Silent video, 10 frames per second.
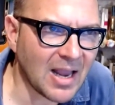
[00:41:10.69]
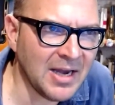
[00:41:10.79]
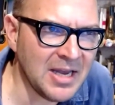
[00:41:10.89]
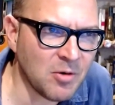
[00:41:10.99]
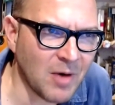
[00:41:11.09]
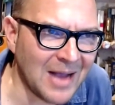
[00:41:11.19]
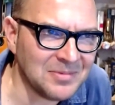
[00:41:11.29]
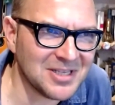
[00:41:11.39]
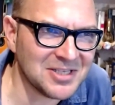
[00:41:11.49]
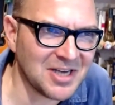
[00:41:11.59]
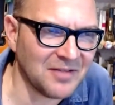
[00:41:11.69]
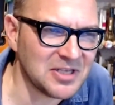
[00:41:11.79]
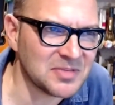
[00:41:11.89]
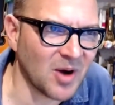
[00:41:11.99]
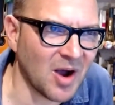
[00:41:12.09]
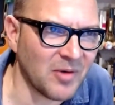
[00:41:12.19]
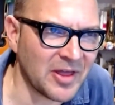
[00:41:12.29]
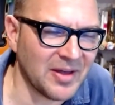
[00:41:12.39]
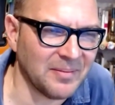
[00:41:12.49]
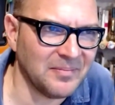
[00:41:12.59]
And he grabs the stuff he's brought
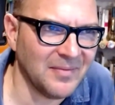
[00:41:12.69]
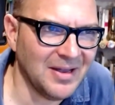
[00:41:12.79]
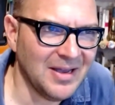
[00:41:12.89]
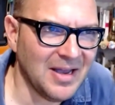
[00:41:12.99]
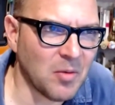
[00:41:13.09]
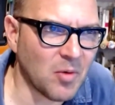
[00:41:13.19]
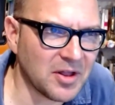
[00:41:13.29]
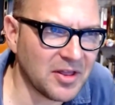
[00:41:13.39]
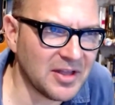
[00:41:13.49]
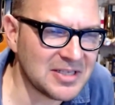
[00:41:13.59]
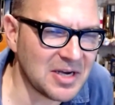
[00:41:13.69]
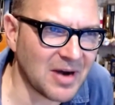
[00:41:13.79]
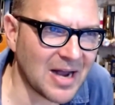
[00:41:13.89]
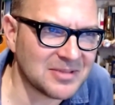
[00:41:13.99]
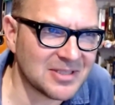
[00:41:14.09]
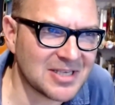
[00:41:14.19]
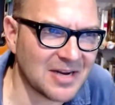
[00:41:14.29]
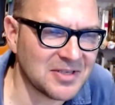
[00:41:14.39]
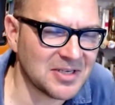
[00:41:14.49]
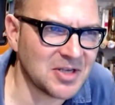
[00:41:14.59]
with him. And one of the things he grabs and
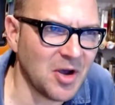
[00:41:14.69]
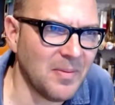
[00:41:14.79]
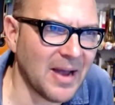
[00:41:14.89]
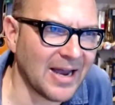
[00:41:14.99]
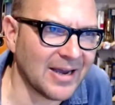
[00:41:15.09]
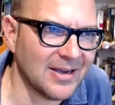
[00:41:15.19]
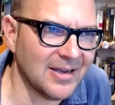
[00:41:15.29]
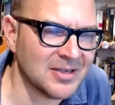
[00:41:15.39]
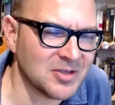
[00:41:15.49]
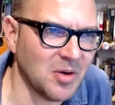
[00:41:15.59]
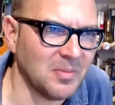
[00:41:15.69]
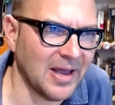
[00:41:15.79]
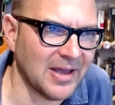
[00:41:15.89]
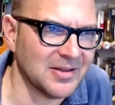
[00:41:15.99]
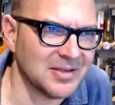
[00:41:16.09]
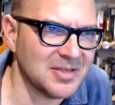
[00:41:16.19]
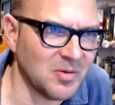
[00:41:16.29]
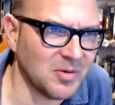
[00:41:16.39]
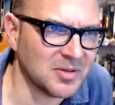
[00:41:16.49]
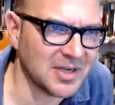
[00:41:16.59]
stuffs in his go bag is Homeland, the
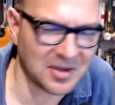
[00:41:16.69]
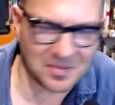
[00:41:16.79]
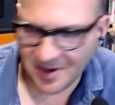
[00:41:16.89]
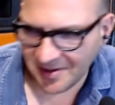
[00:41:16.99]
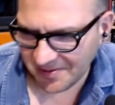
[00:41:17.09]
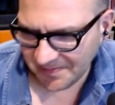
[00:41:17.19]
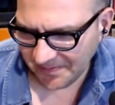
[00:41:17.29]
sequel to Little Brother.